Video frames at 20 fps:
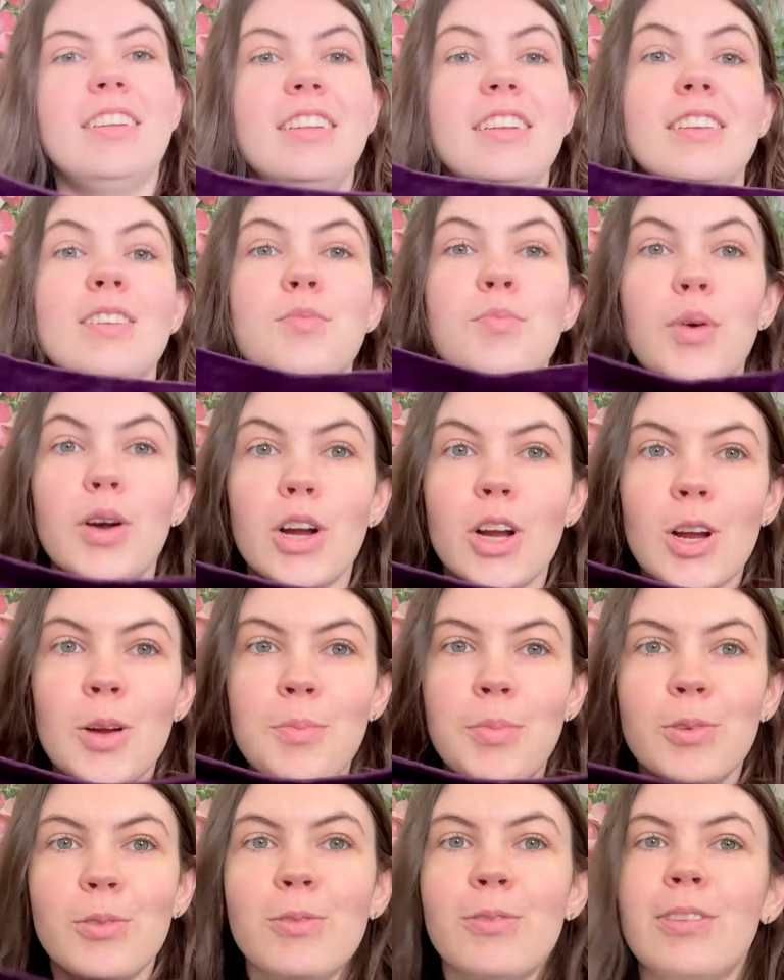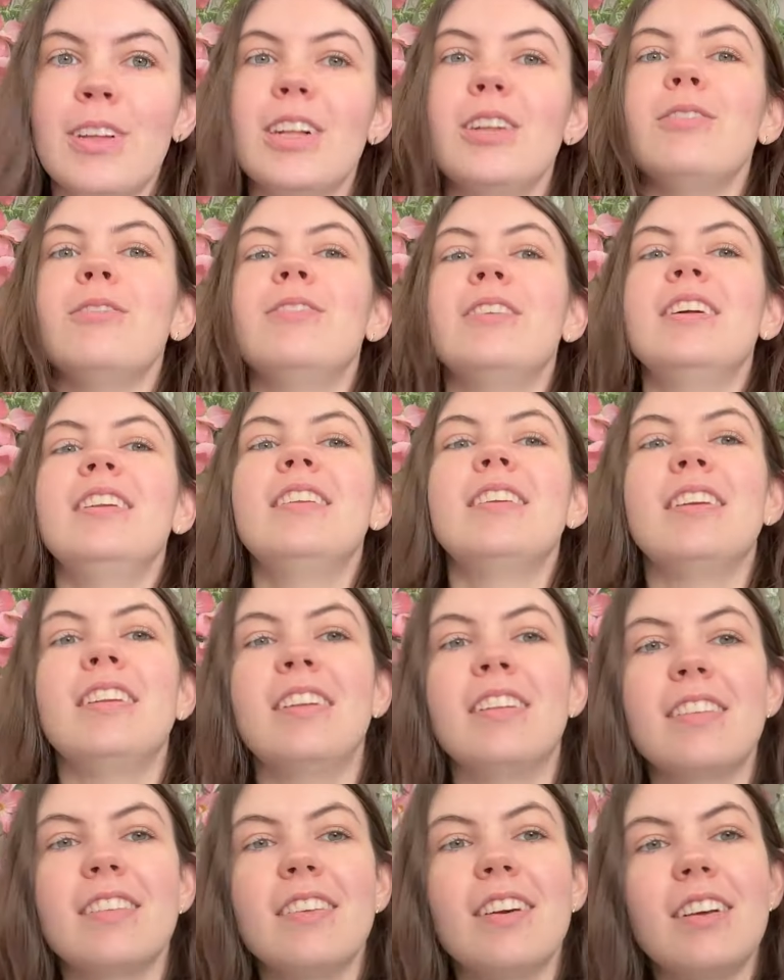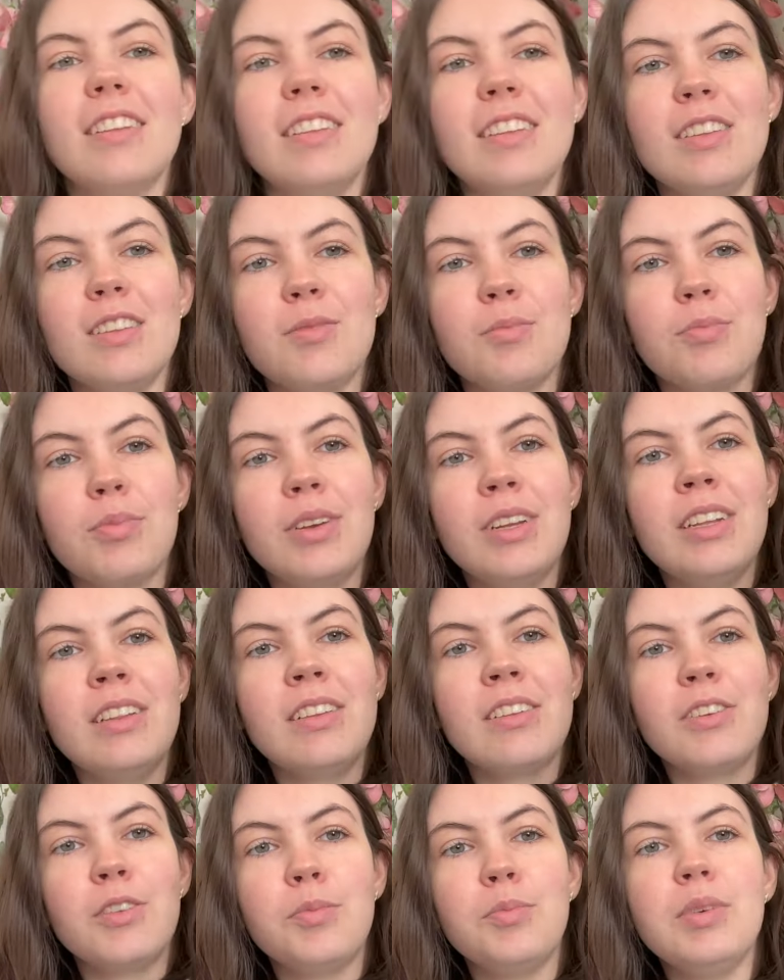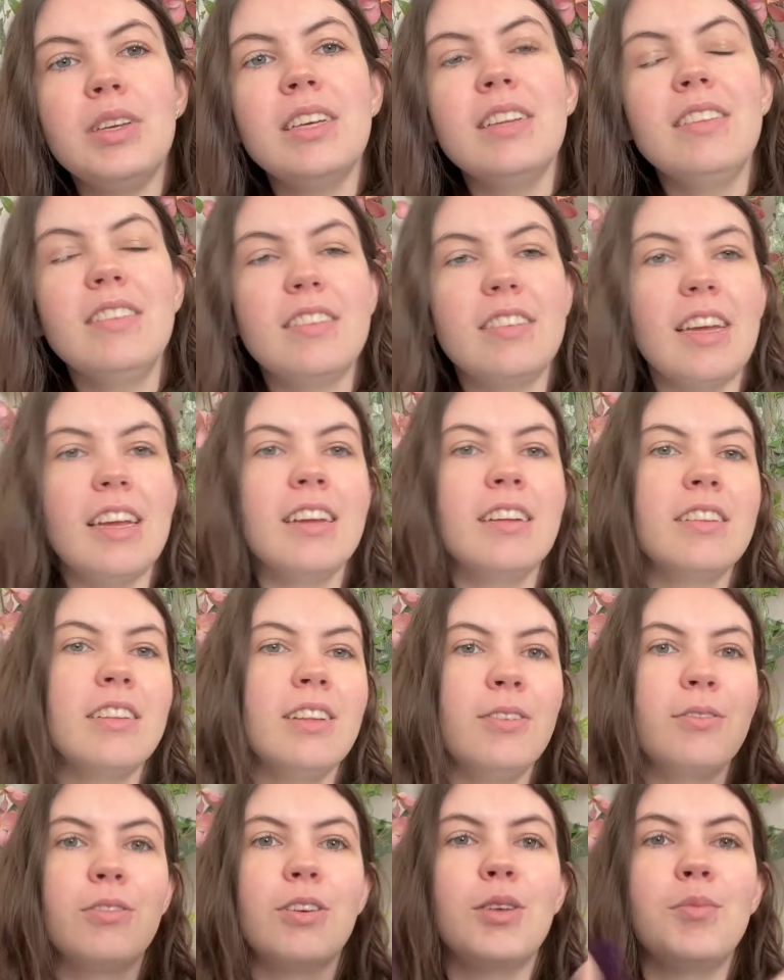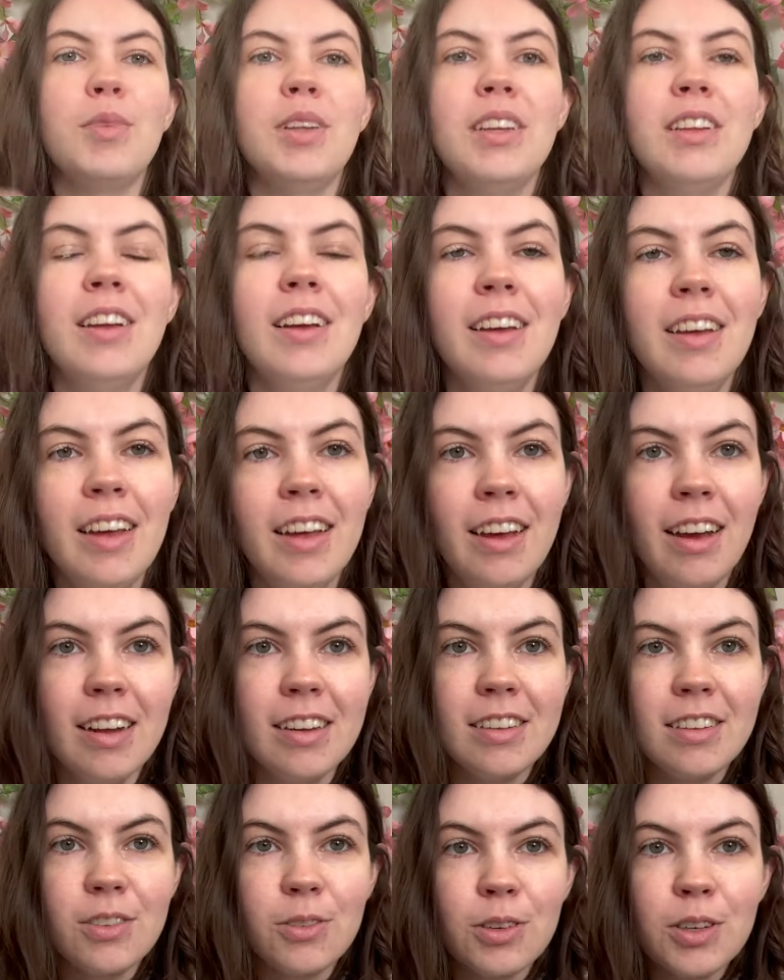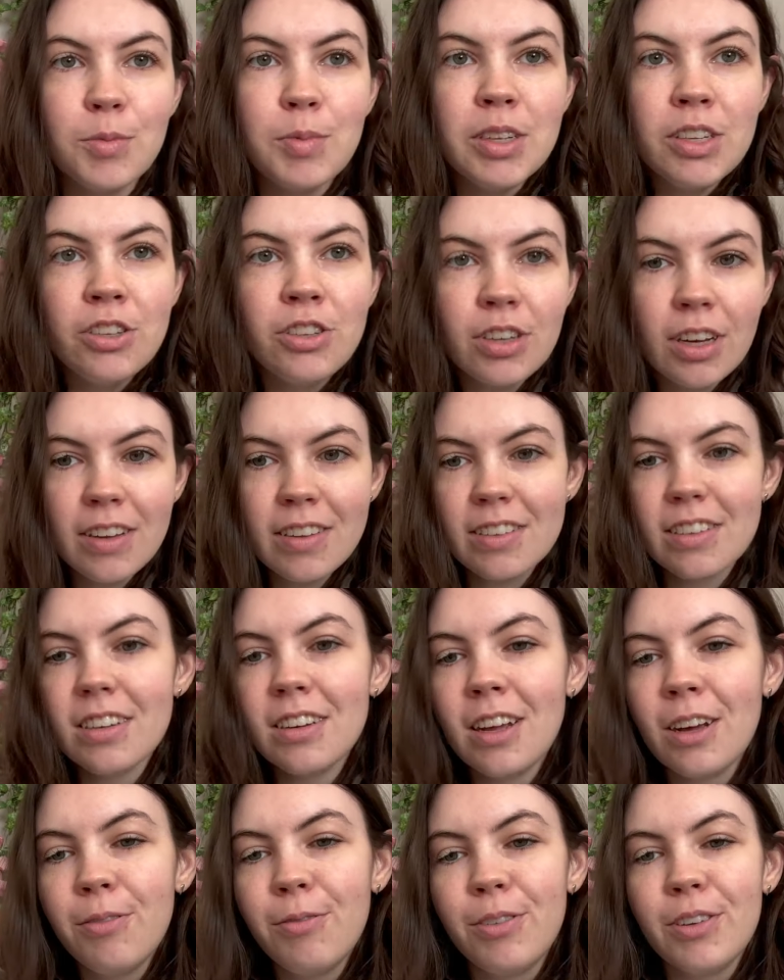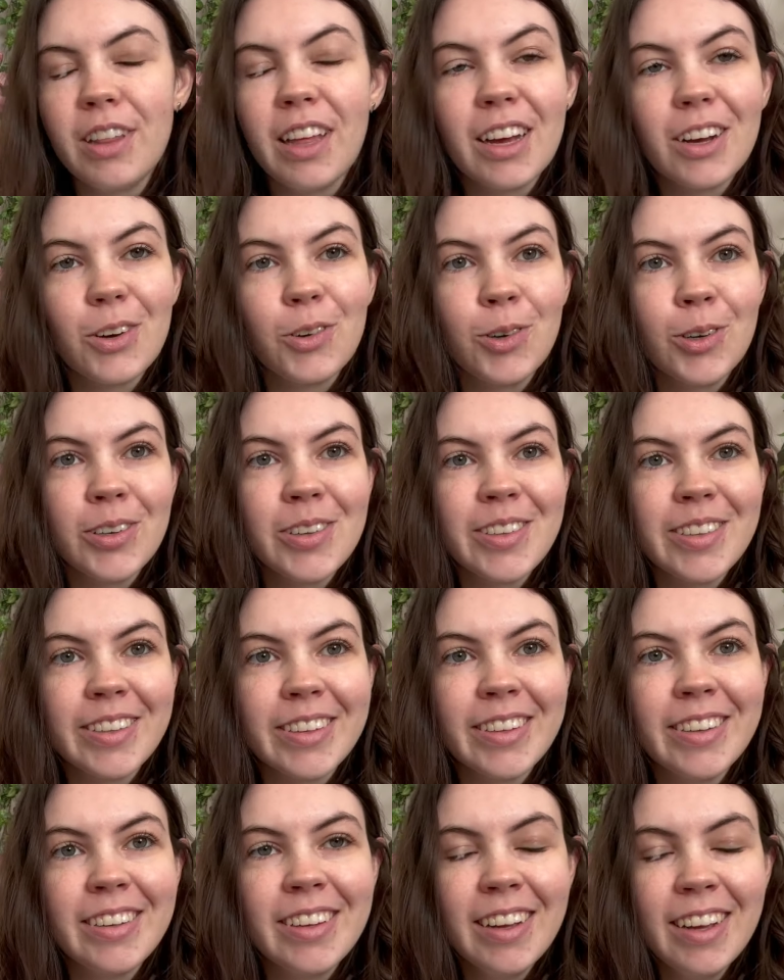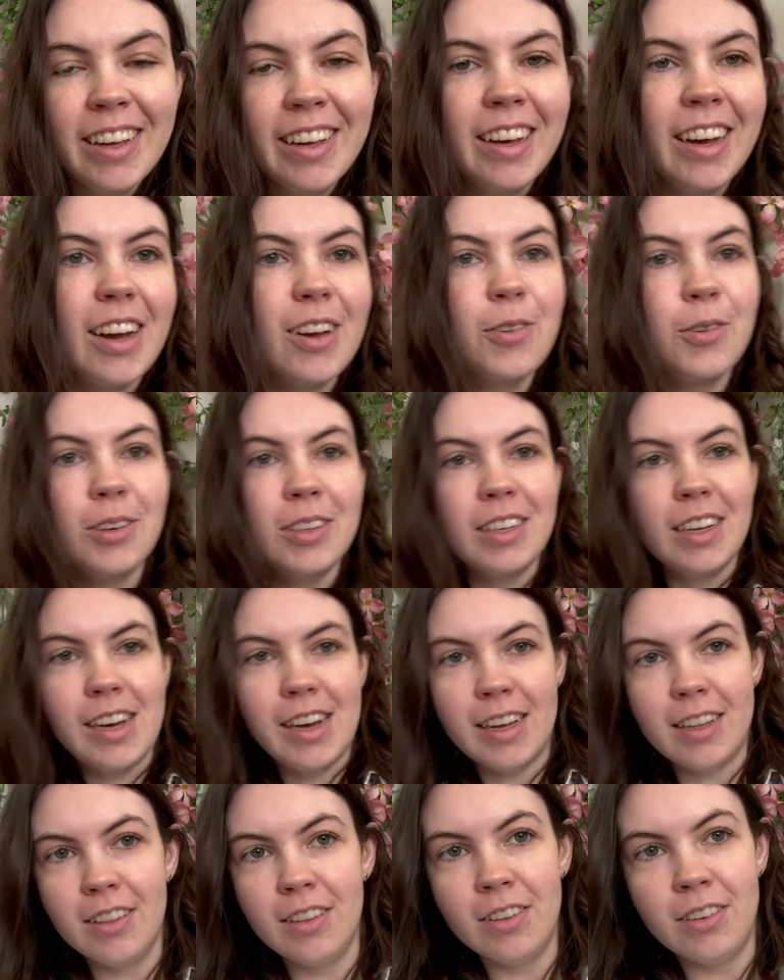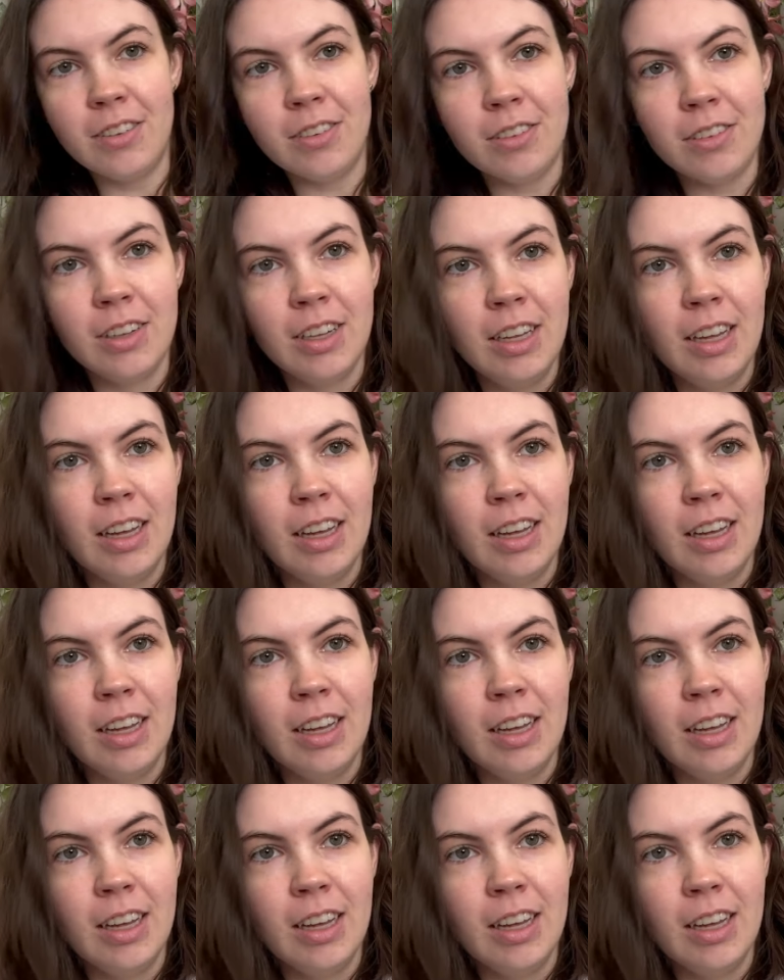is purple velvet, and it's got these pretty little beads dangling from it, and it's going to be just enough for that corset. I'm going to add little